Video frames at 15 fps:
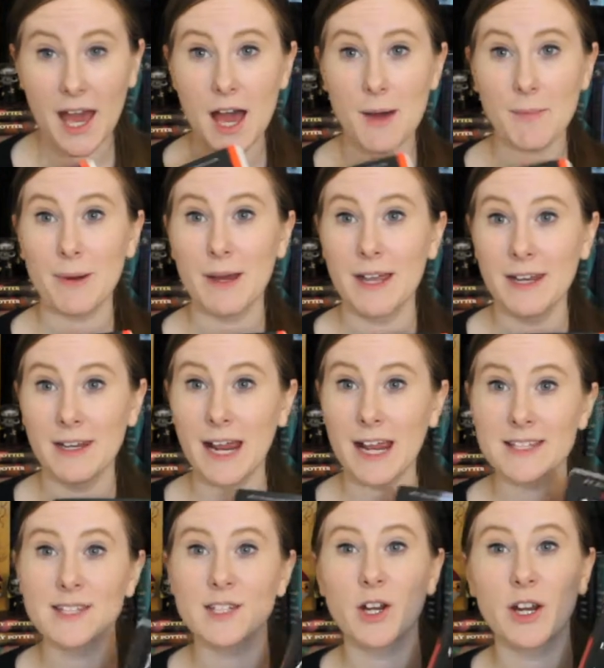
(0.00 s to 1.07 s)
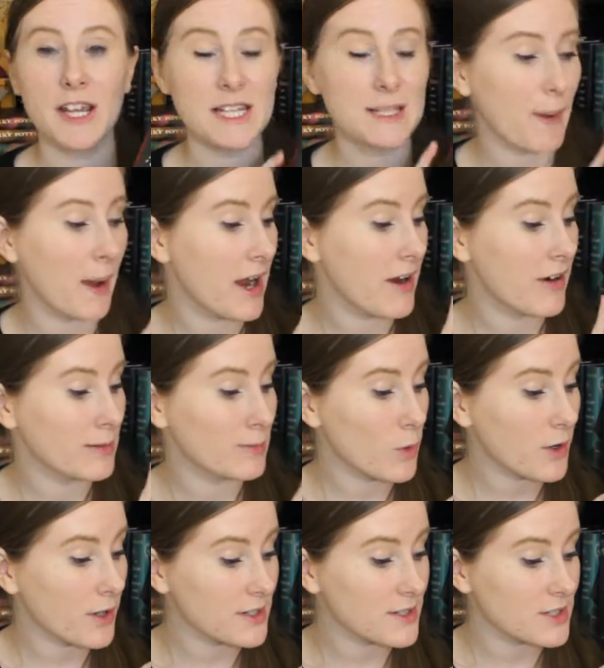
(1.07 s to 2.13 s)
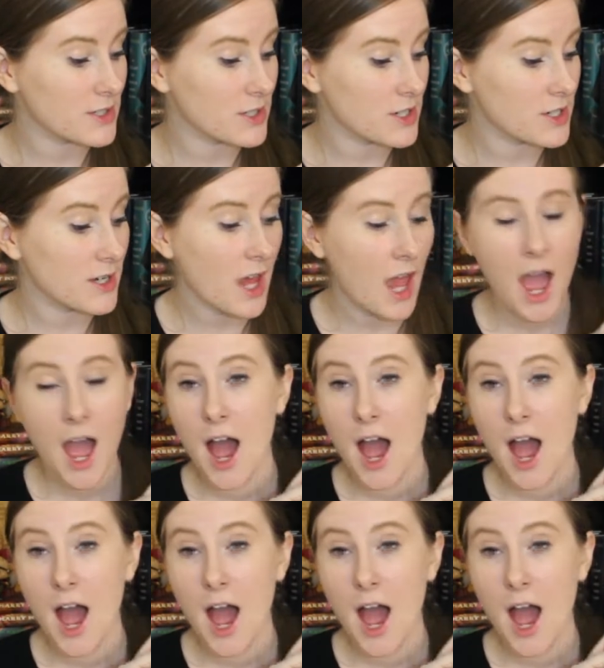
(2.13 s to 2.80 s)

up Night Circus by Erin Morgenstern.